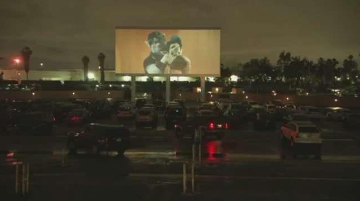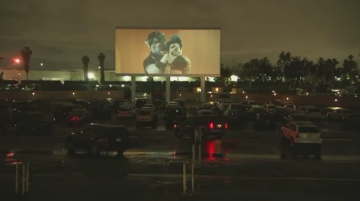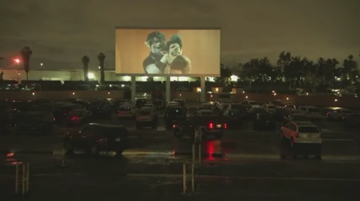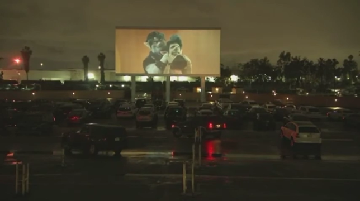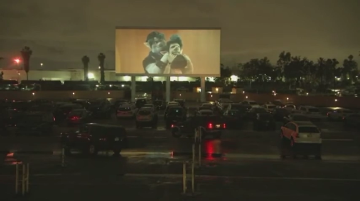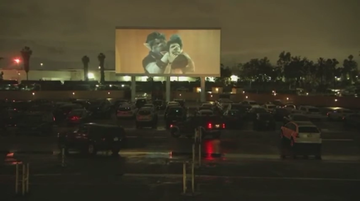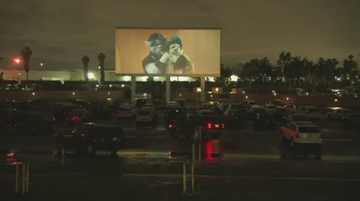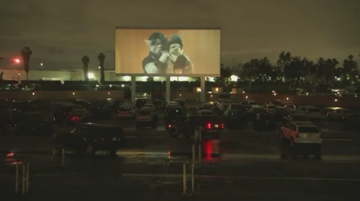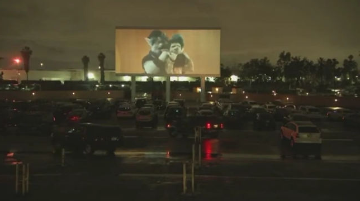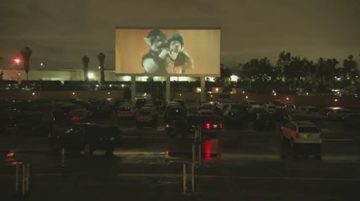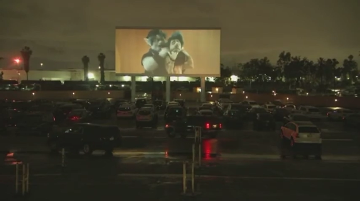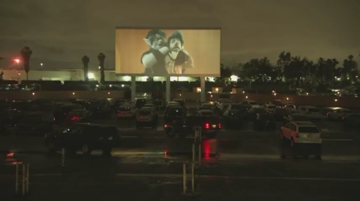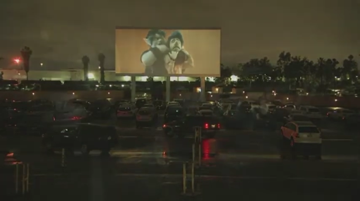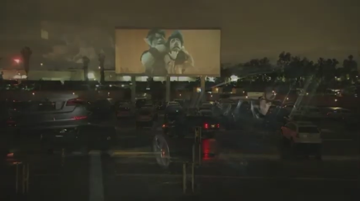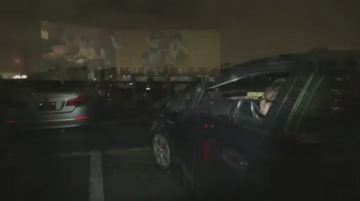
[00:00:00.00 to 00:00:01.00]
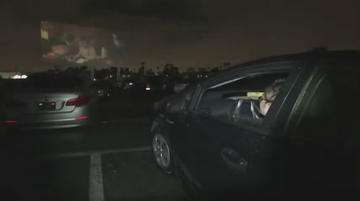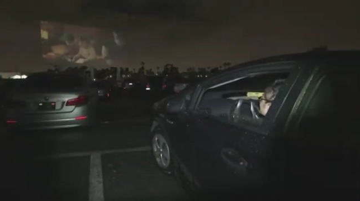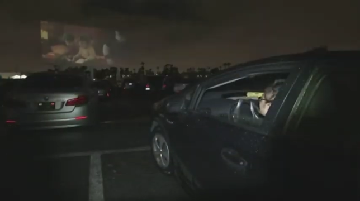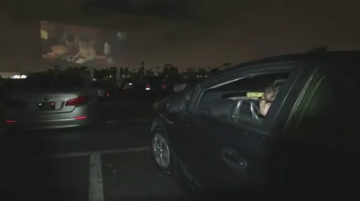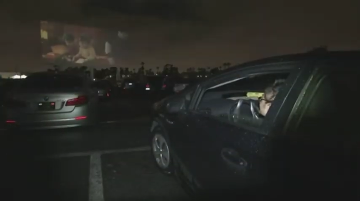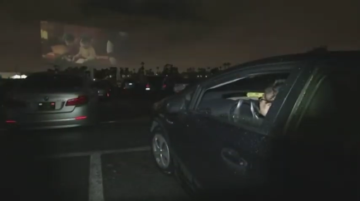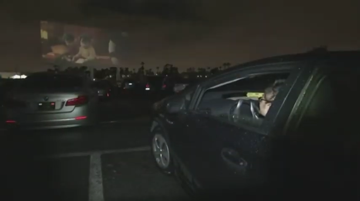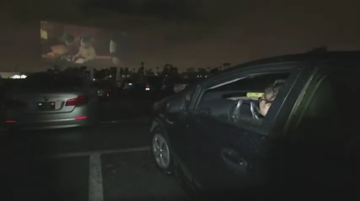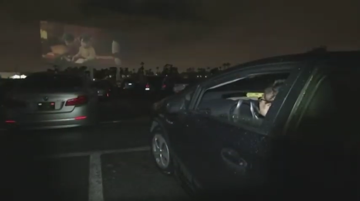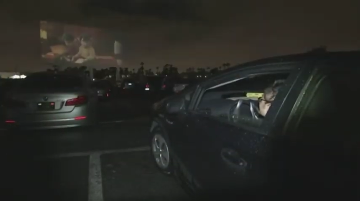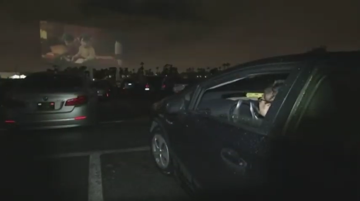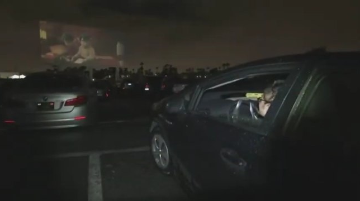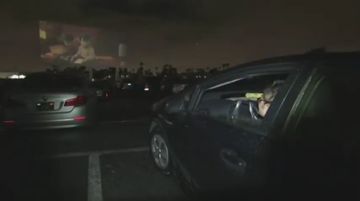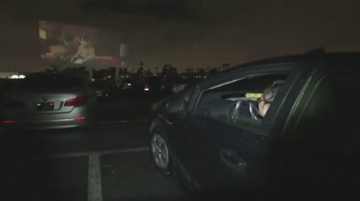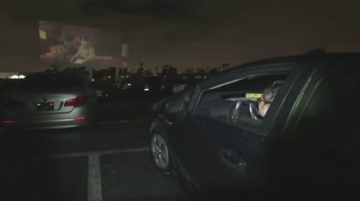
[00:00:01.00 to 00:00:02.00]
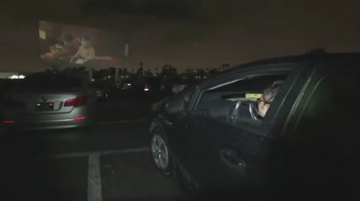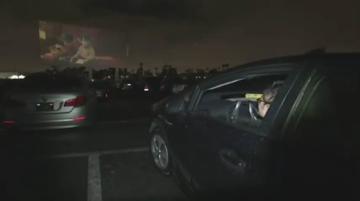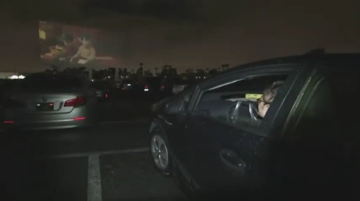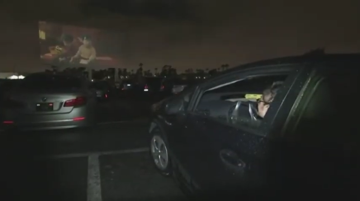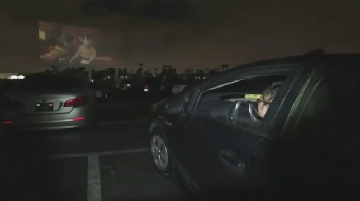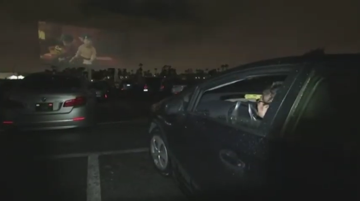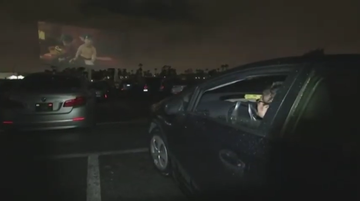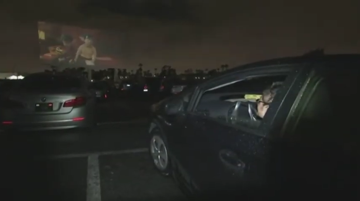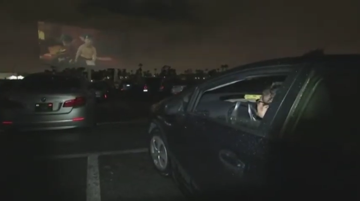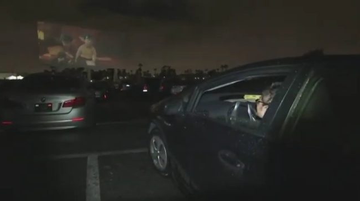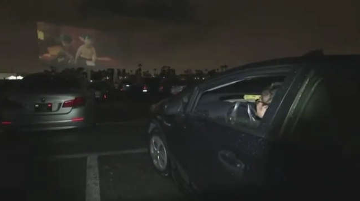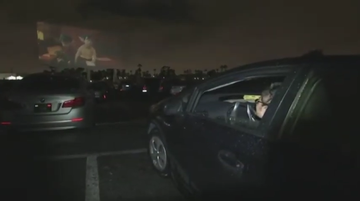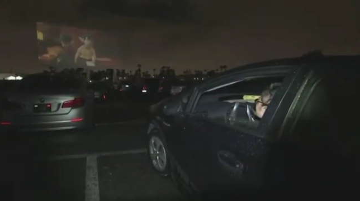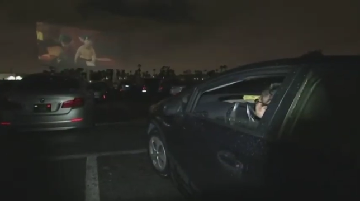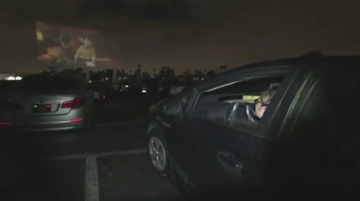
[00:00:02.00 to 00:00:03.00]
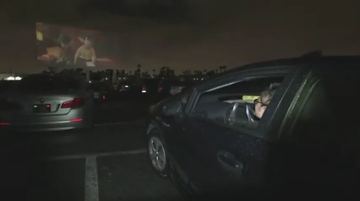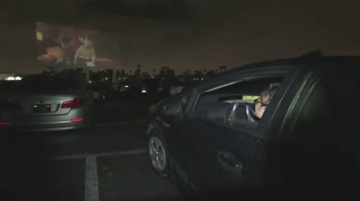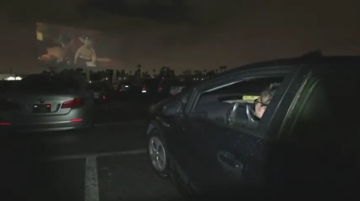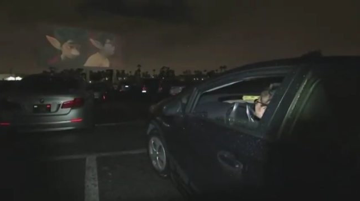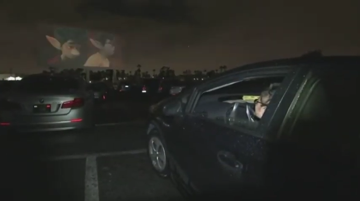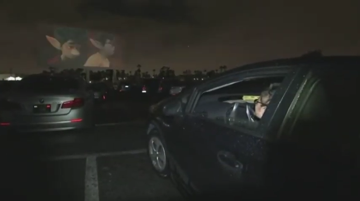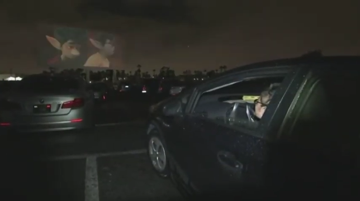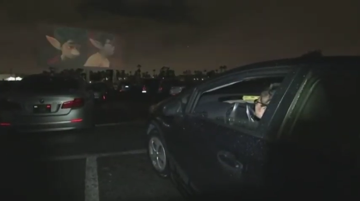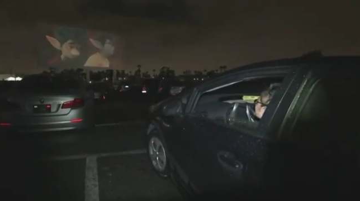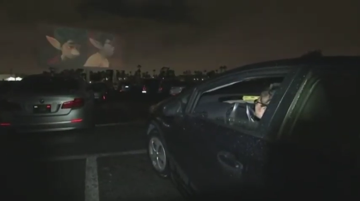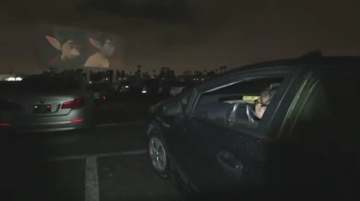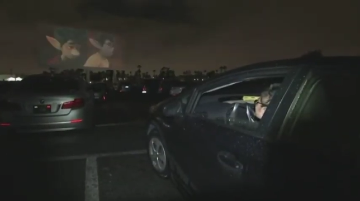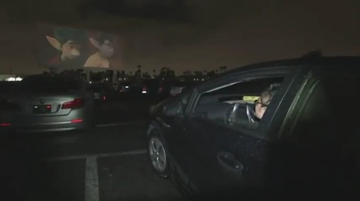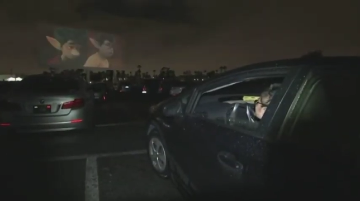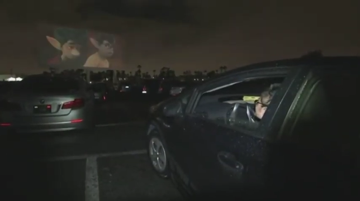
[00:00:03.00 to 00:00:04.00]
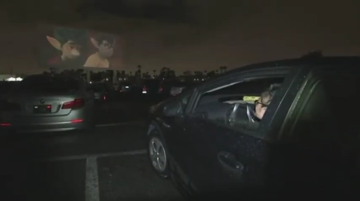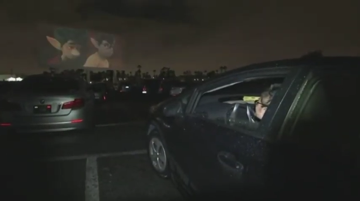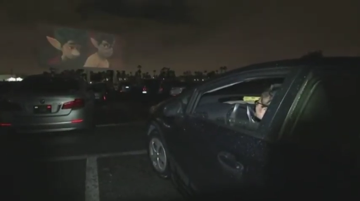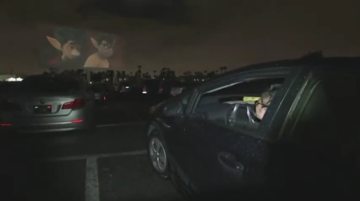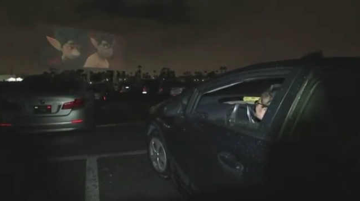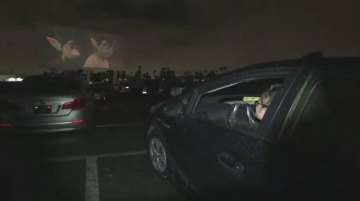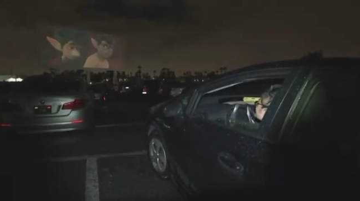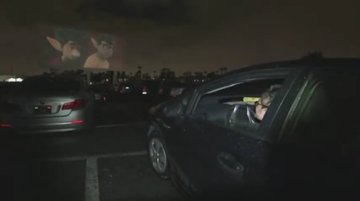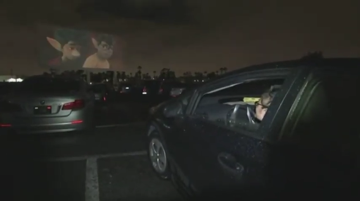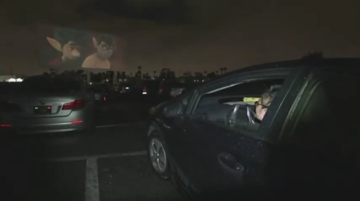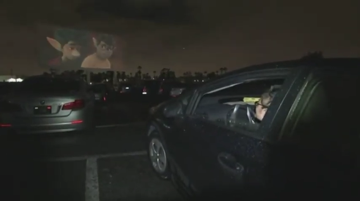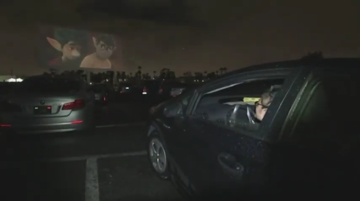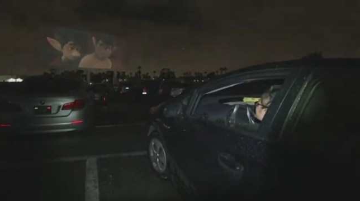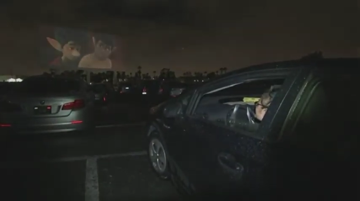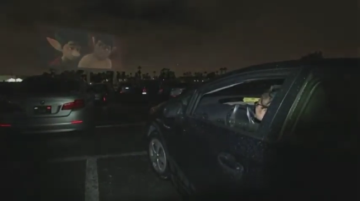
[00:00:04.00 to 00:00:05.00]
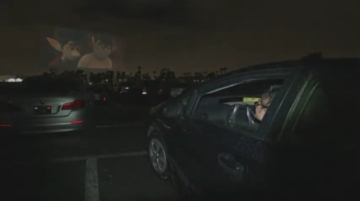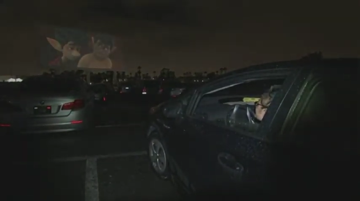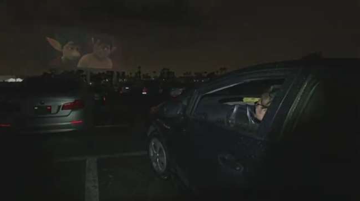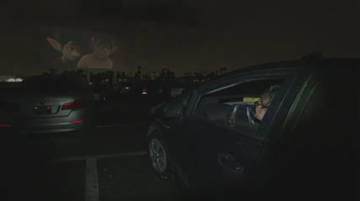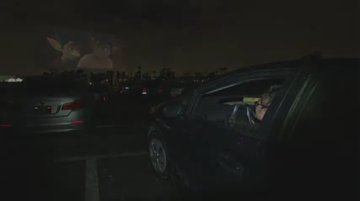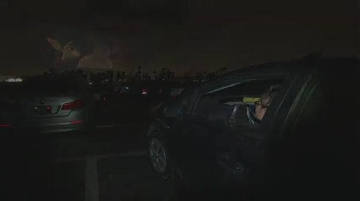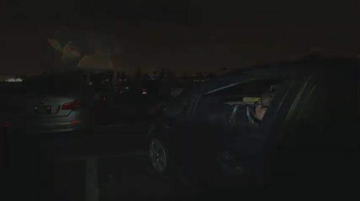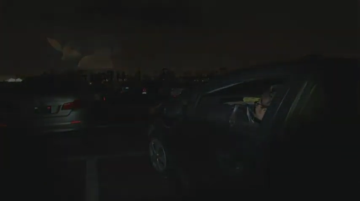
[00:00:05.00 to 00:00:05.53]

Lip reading: (no speaker visible)